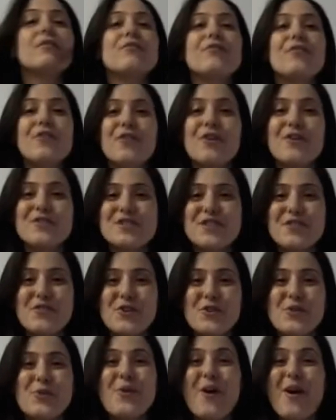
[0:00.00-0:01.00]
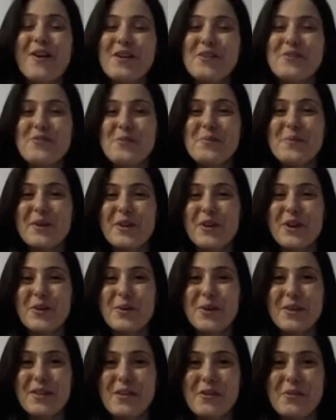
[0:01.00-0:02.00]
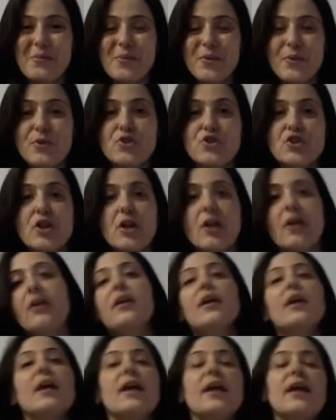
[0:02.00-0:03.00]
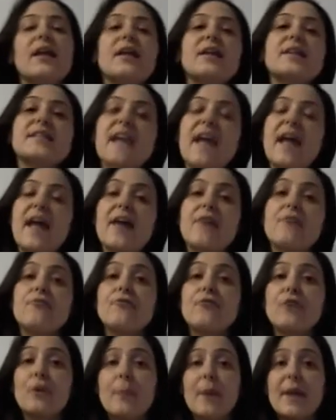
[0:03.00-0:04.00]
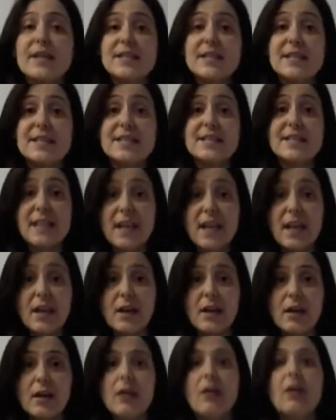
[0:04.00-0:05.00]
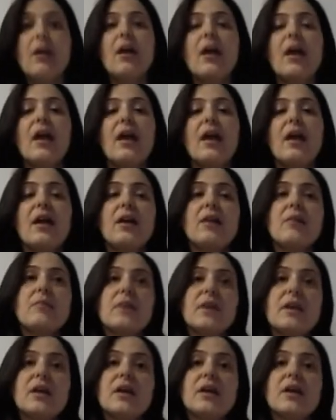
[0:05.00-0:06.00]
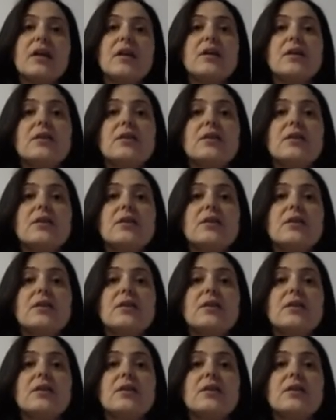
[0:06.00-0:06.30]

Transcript: For those of you who aren't familiar with kombucha, it is a fermented tea it can be